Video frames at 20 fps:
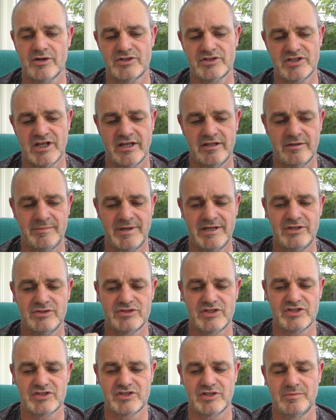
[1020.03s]
I say, the menu
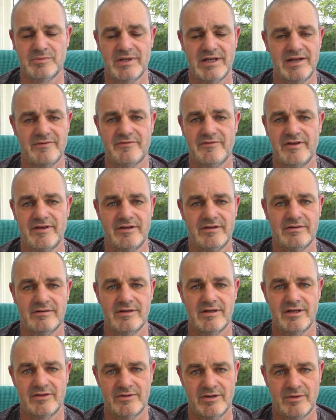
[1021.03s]
system and
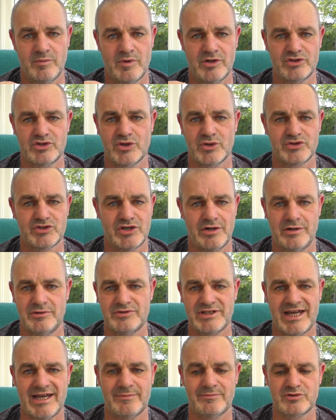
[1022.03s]
everything and the one-shot zero
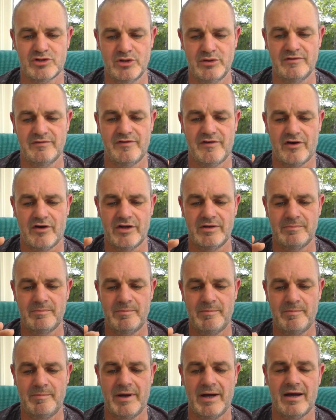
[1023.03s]
is absolutely fine.
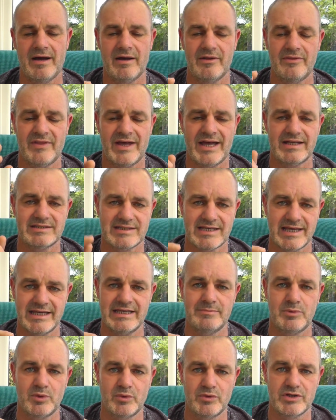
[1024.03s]
But that
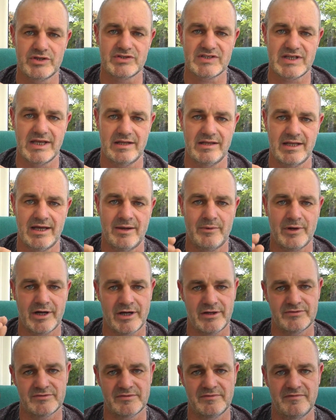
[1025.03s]
table that's in there, where it
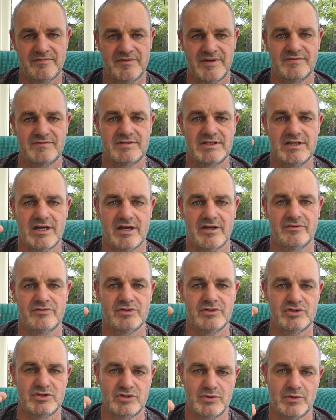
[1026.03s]
goes from 50,
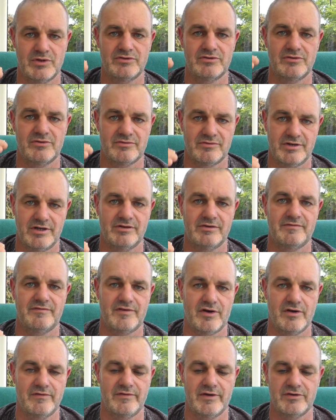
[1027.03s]
100, 200, 300,
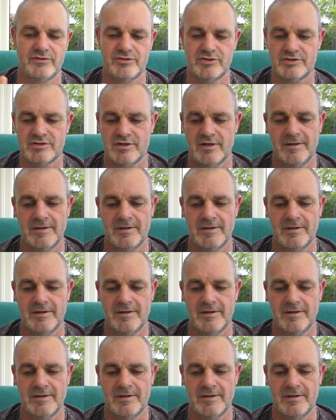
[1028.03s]
500,